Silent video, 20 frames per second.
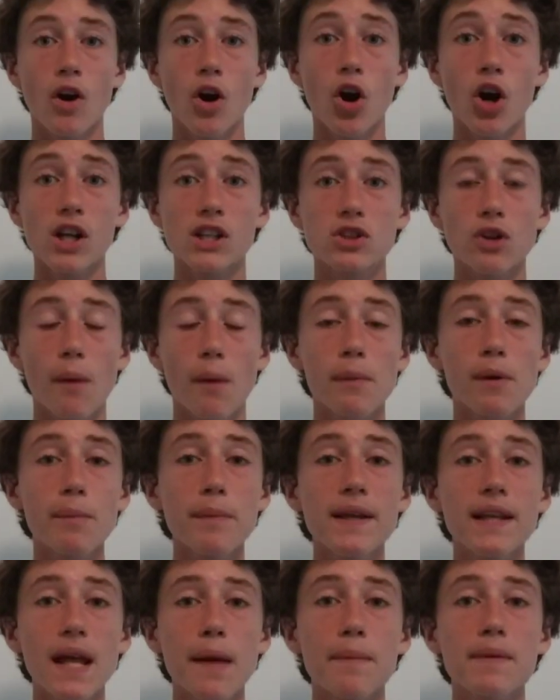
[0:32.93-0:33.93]
Alright, so I'm going to
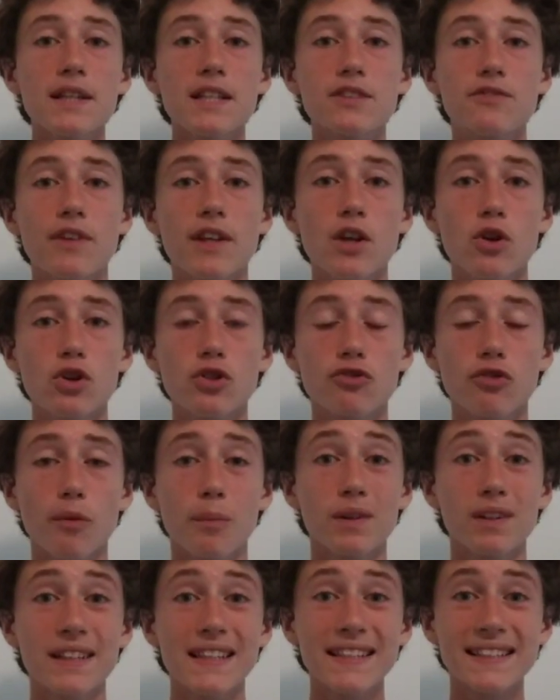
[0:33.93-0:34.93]
be naming these videos
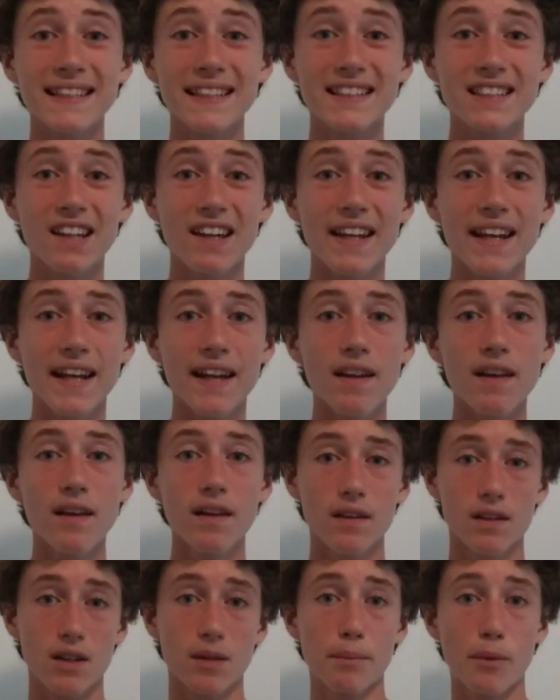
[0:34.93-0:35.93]
from least
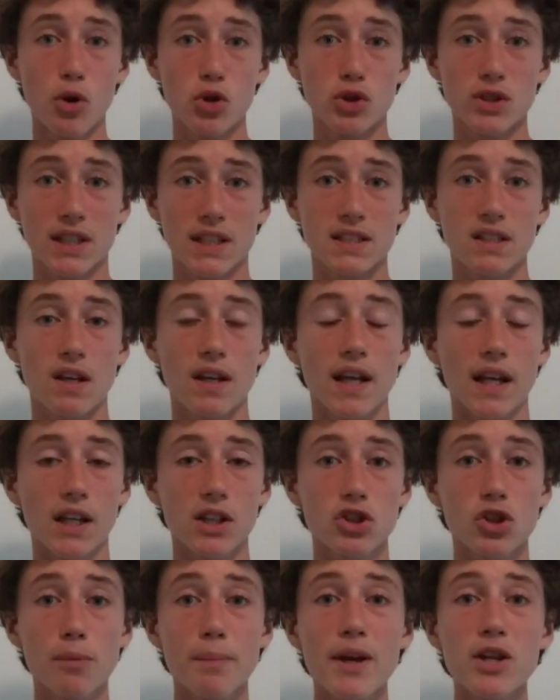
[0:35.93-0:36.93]
exciting to most exciting,
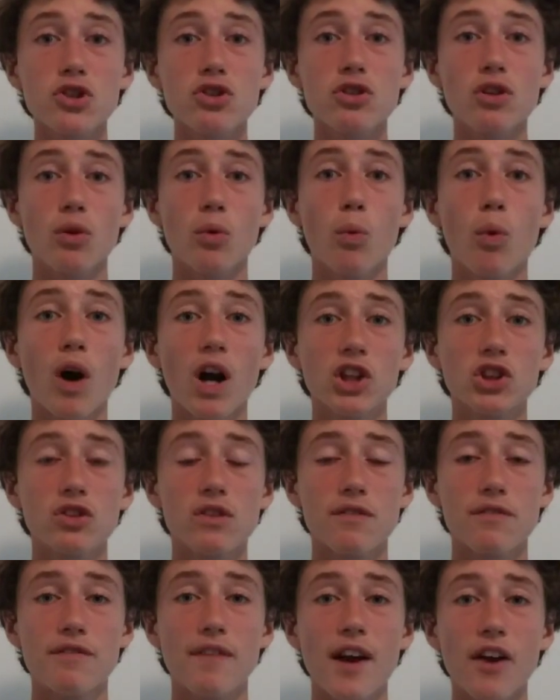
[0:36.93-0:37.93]
so make sure to watch to
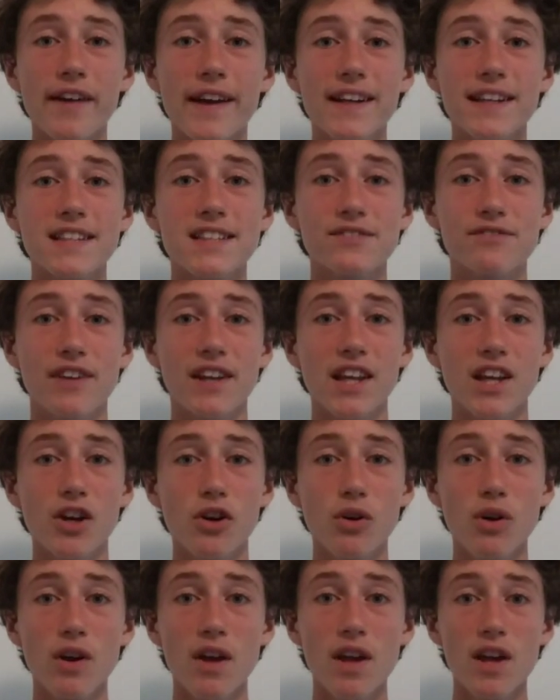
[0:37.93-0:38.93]
the very end of this
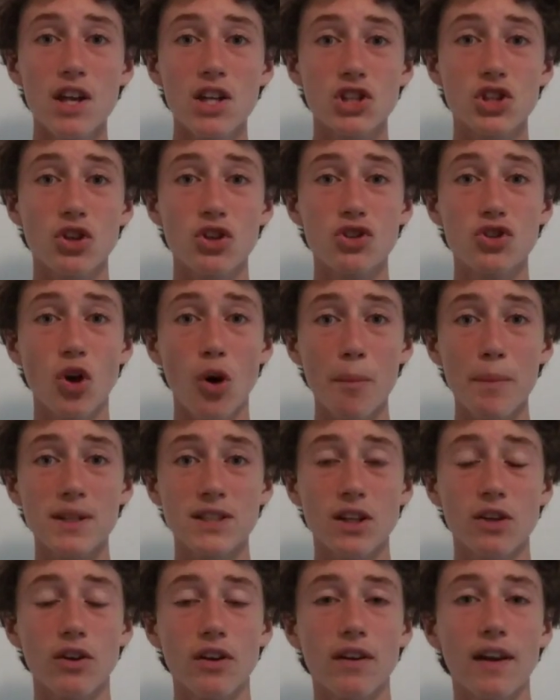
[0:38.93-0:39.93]
video so you don't miss
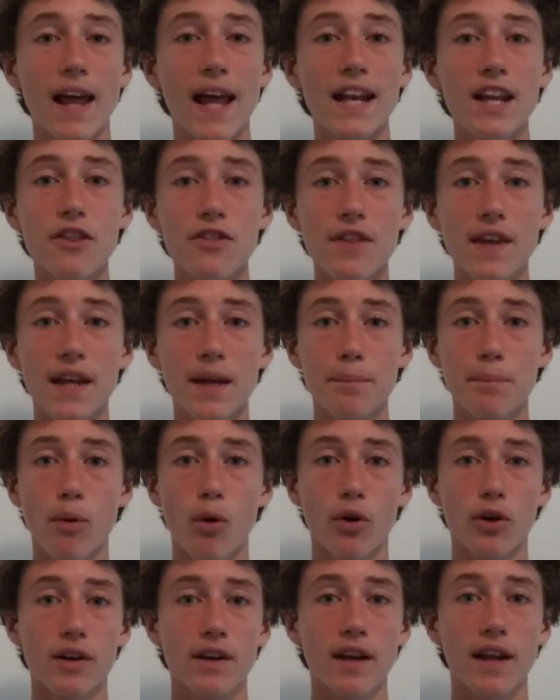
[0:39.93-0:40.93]
out on anything
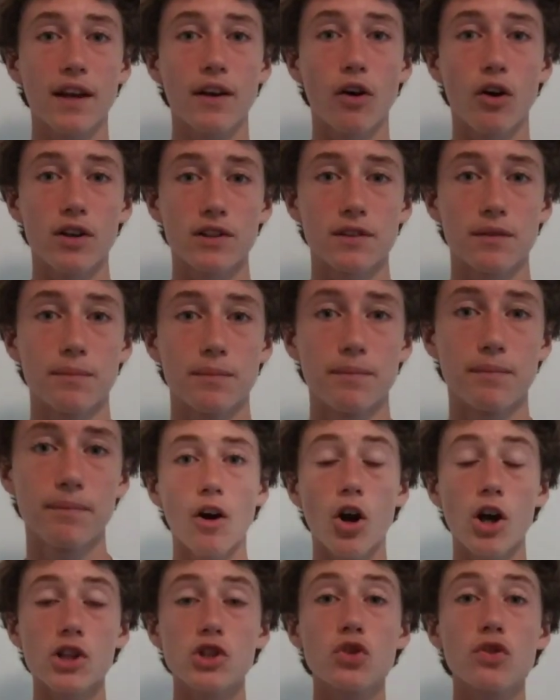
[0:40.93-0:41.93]
important and awesome.
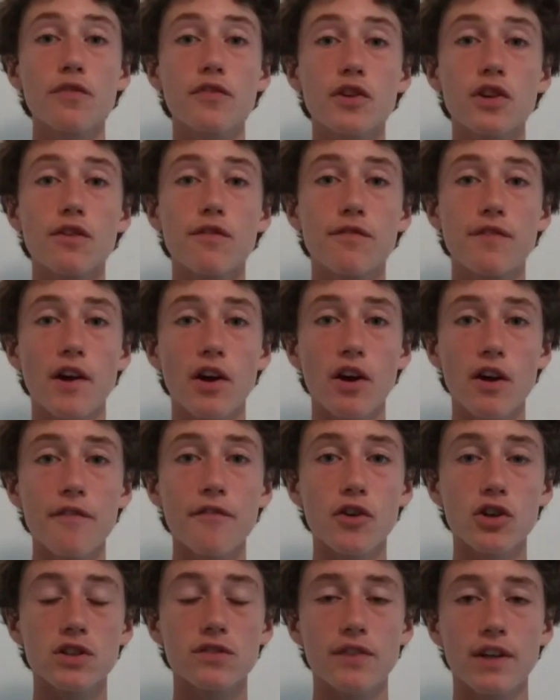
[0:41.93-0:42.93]
Alright, so for the very
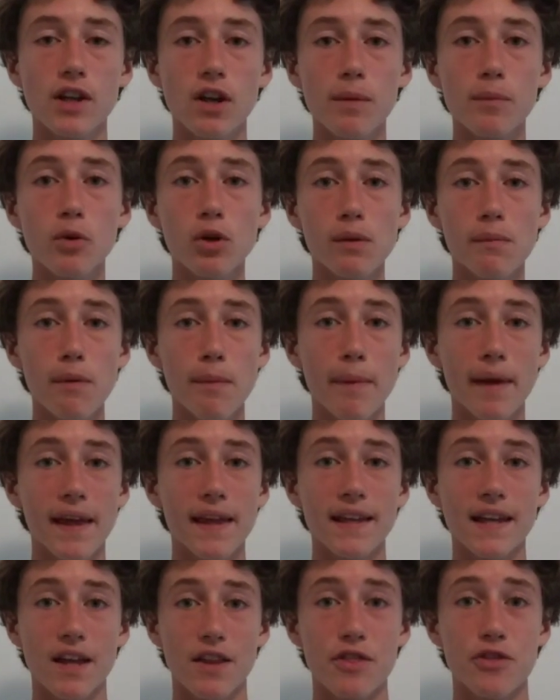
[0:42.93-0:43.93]
first video I'm going to be
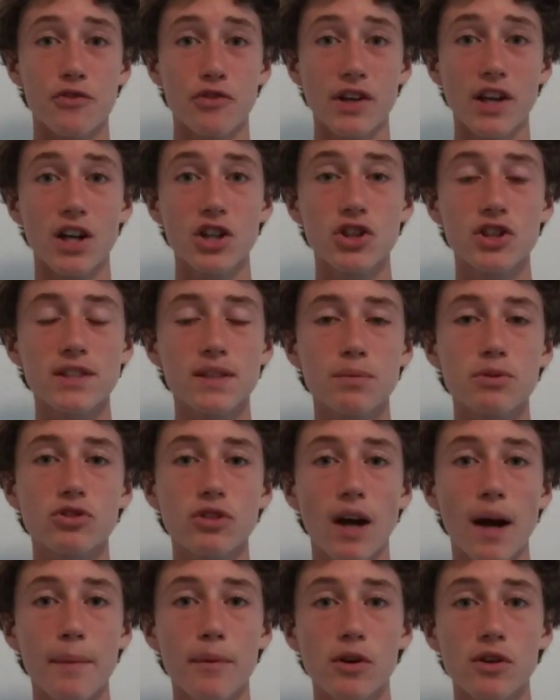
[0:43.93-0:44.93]
making at 300
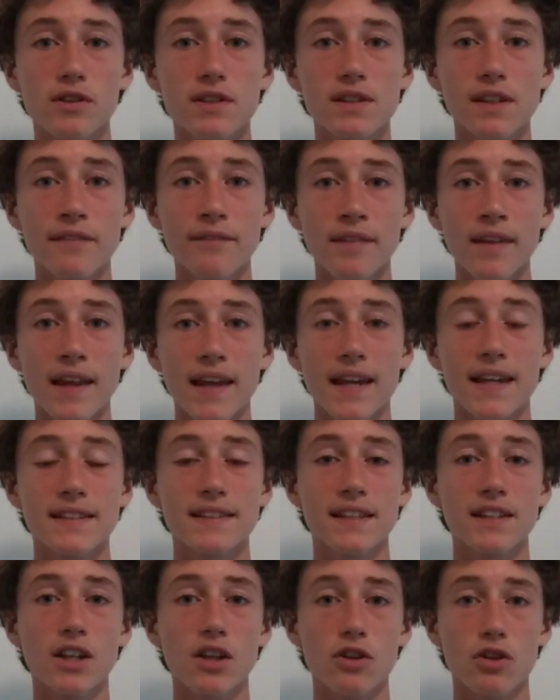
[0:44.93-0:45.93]
subscribers is
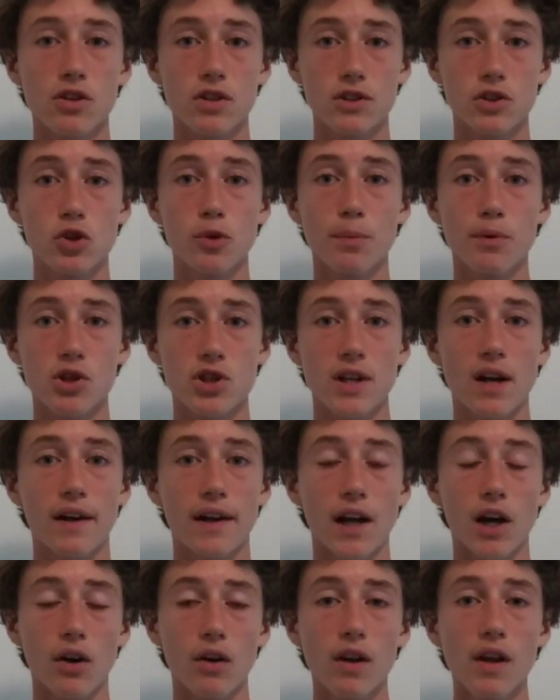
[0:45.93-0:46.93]
another super shout
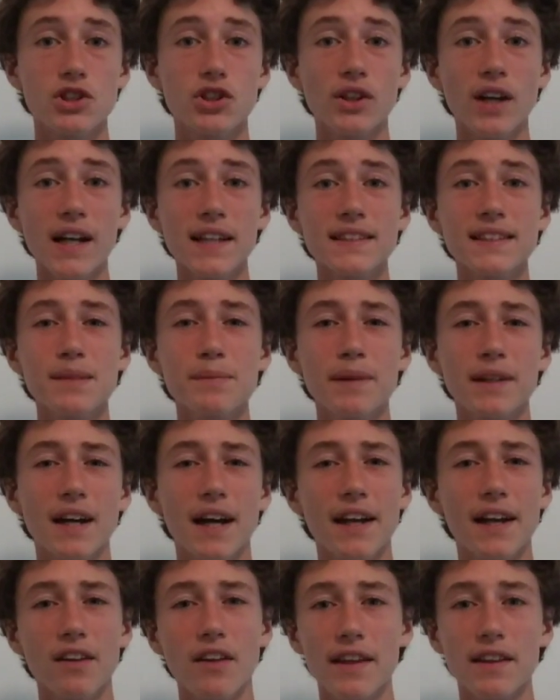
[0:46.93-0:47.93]
out. So you guys seem to
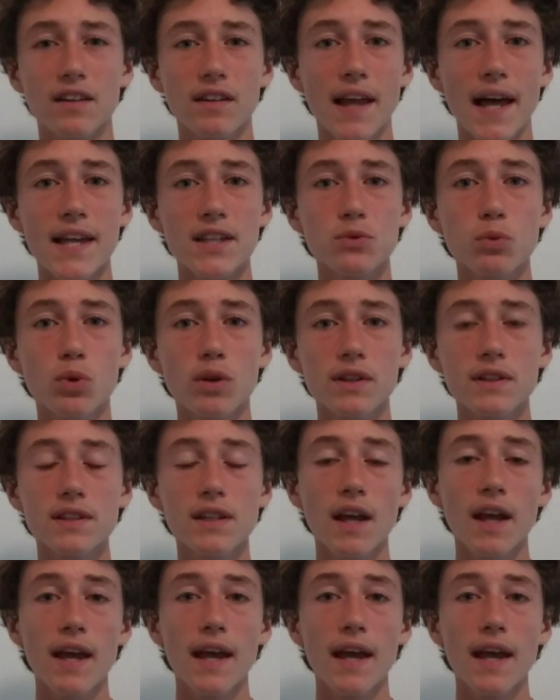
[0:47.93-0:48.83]
kind of like the last ones,